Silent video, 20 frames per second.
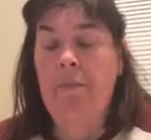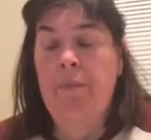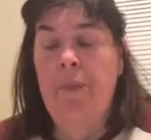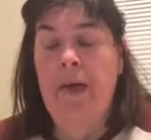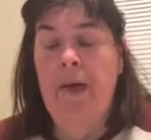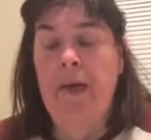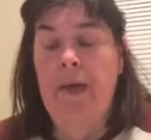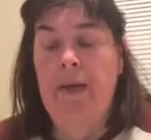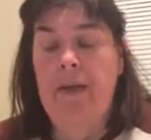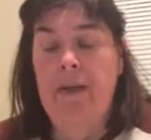
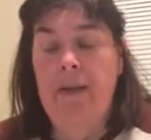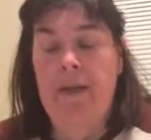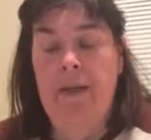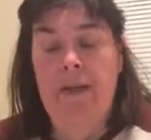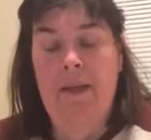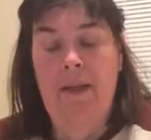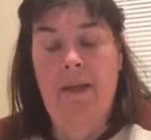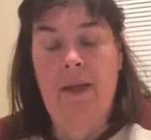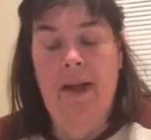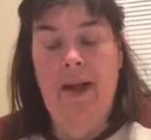but
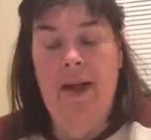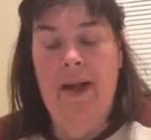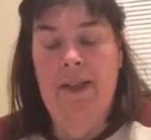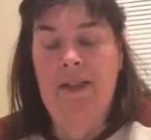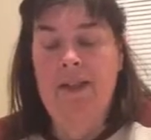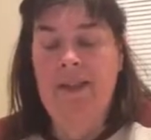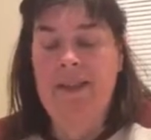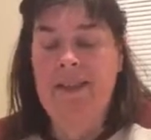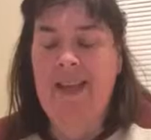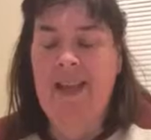I
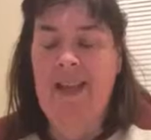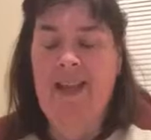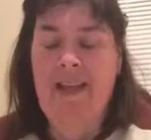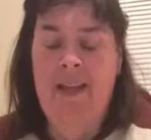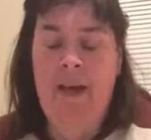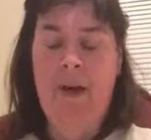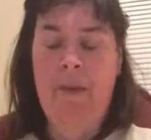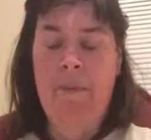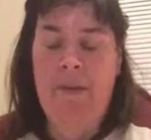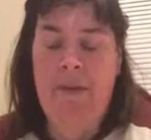just can't
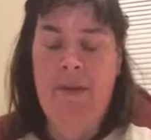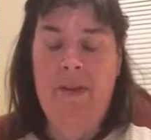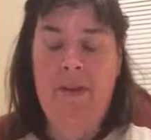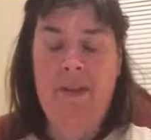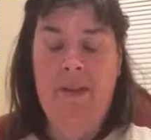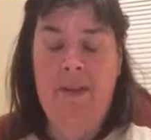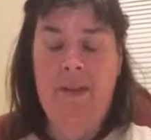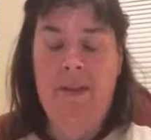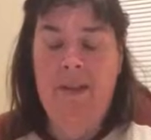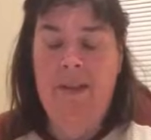help but
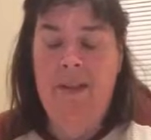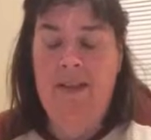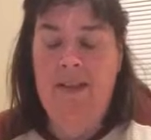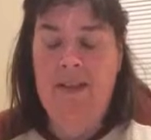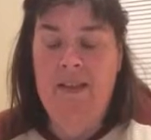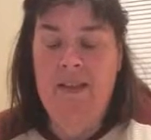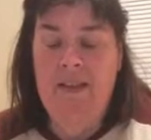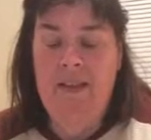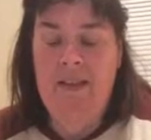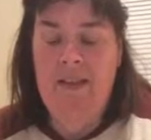think that
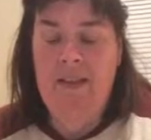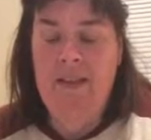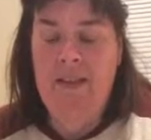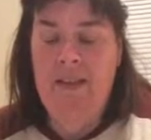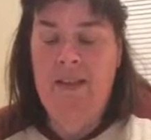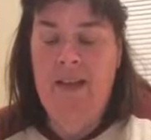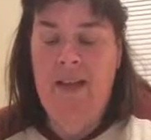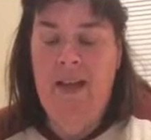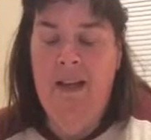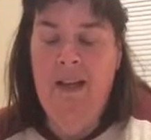this is
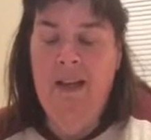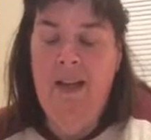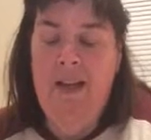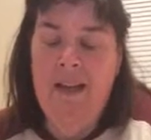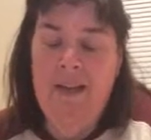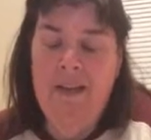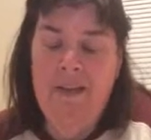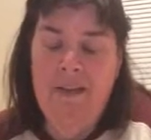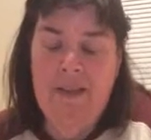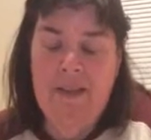a
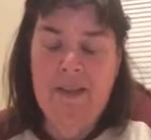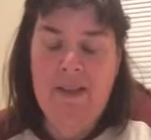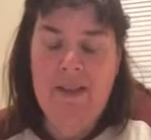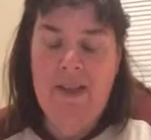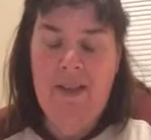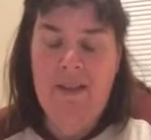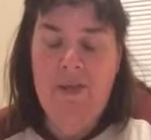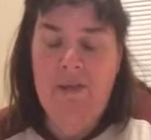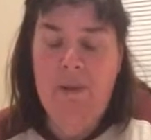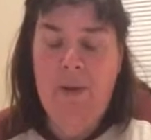lot of this
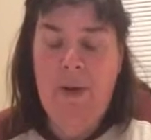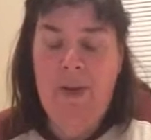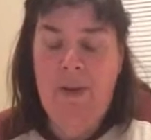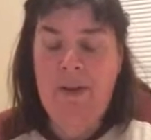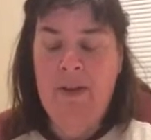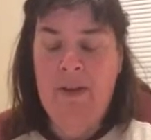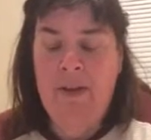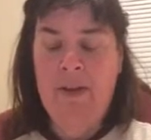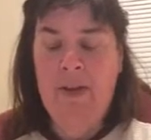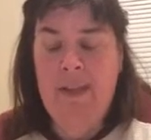stuff. Well,
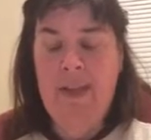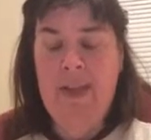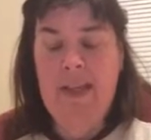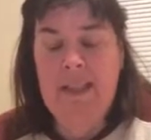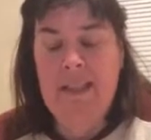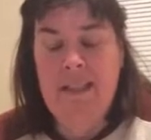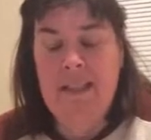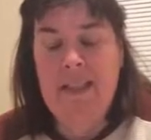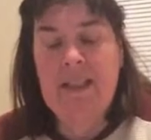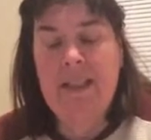they're good
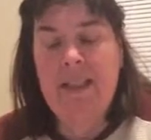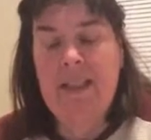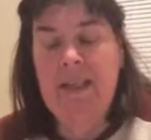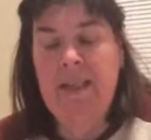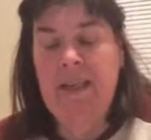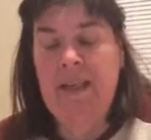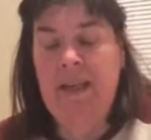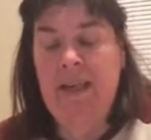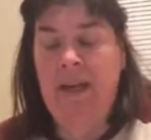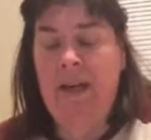
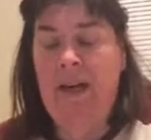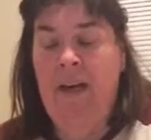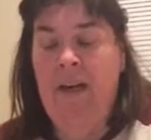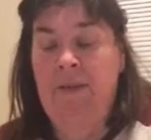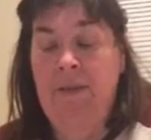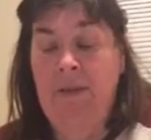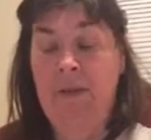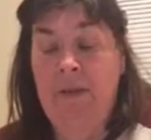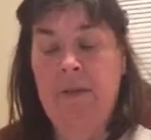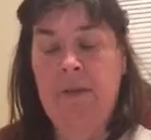ideas, and I
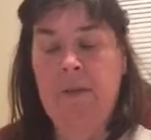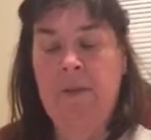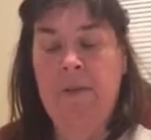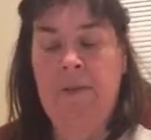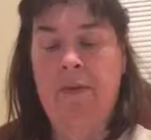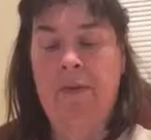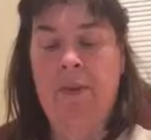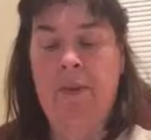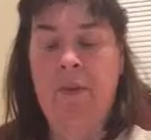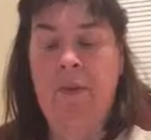use some
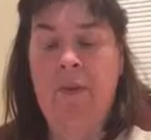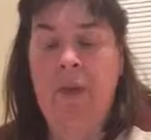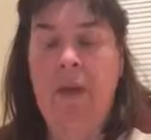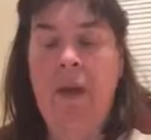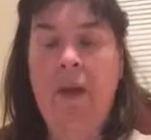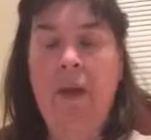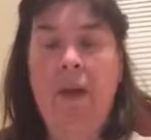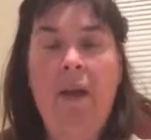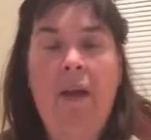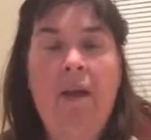of them.
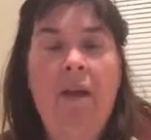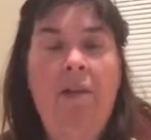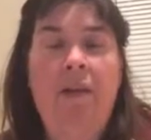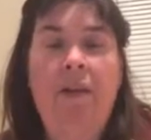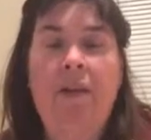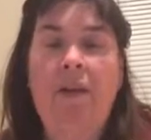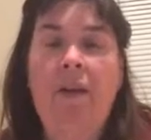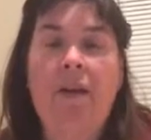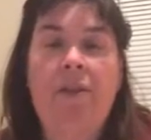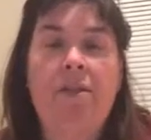
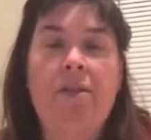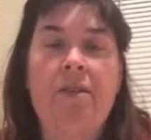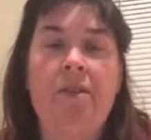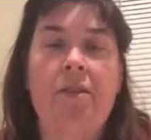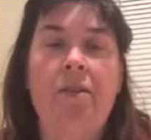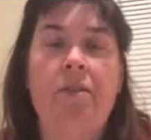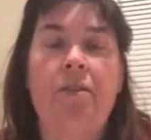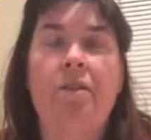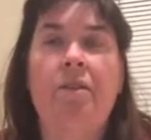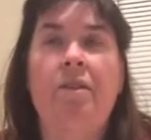They're
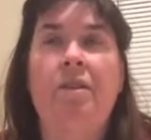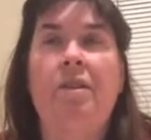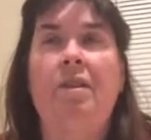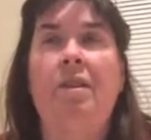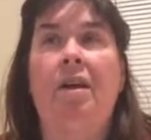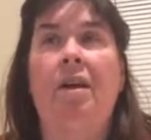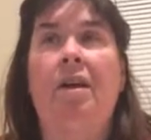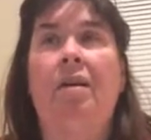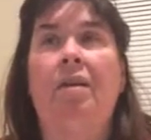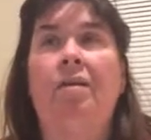also
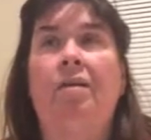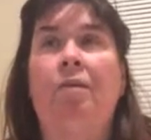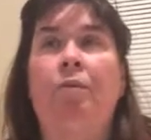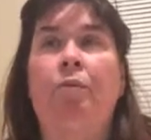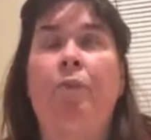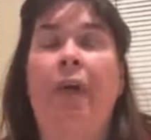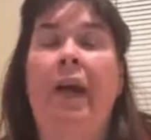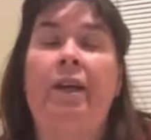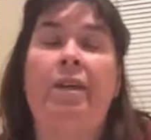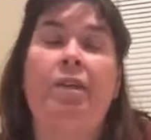just
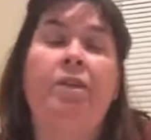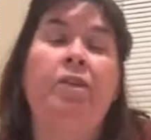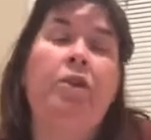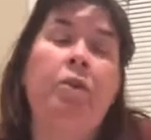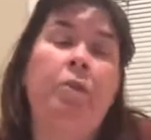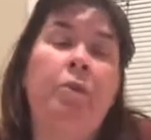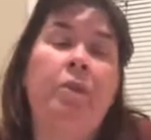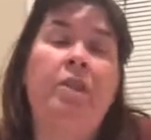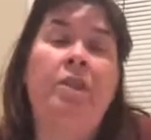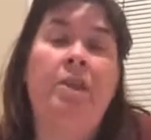writers
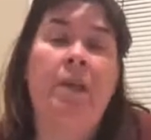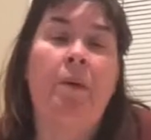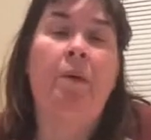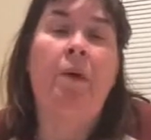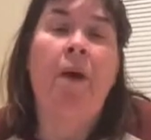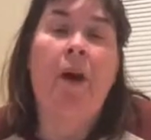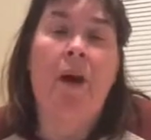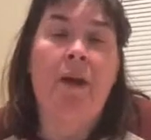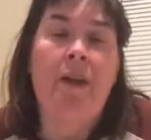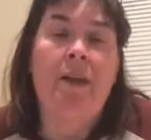who wish they
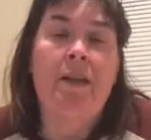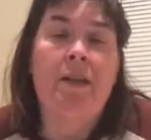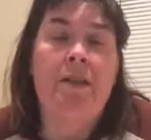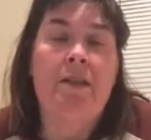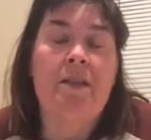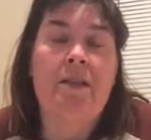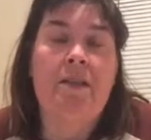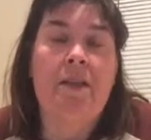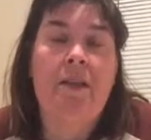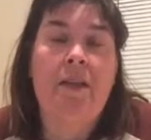were
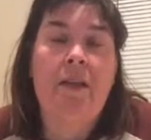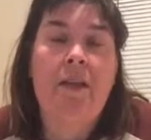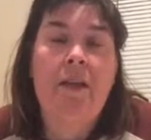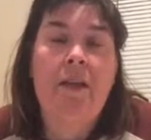artists,